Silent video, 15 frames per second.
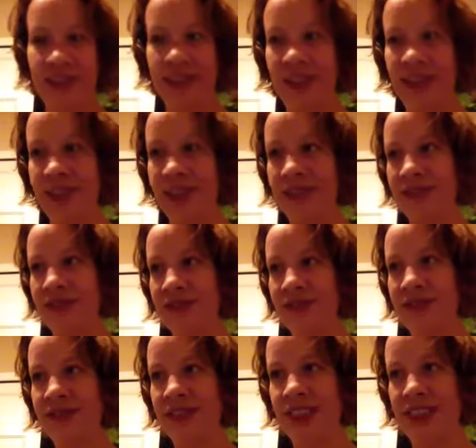And
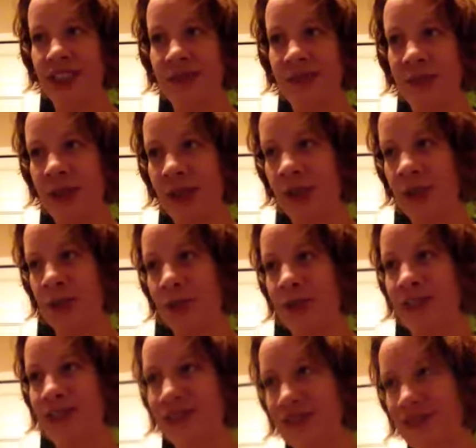yeah, my
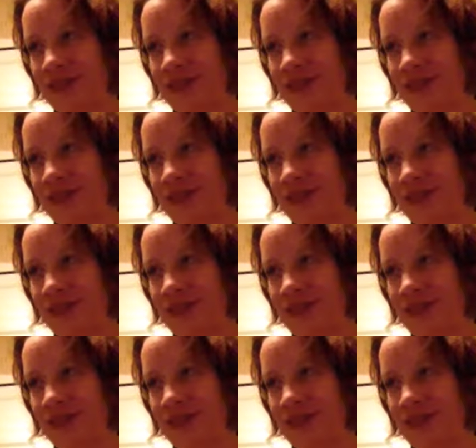toes.